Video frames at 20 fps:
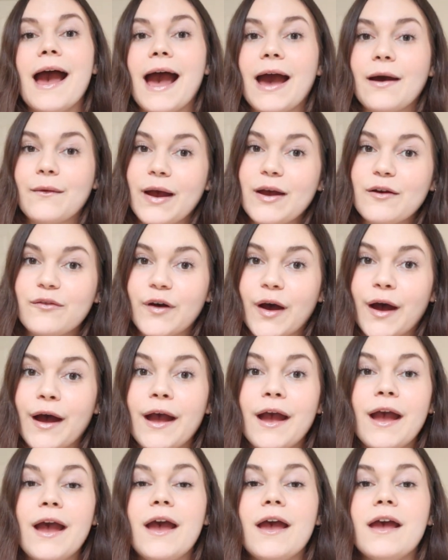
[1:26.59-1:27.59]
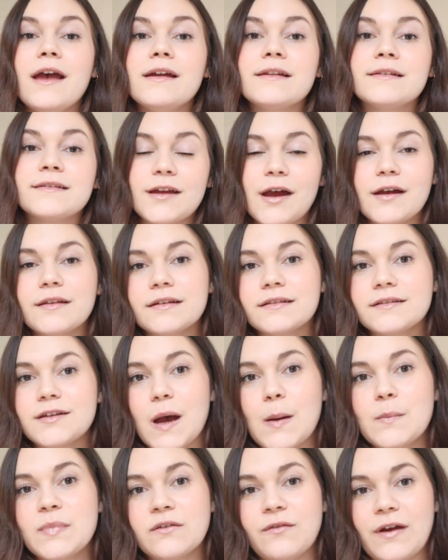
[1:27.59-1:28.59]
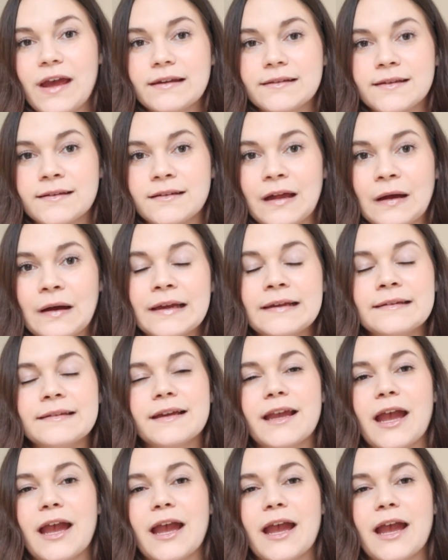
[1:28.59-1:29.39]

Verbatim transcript: However, certain types of exercise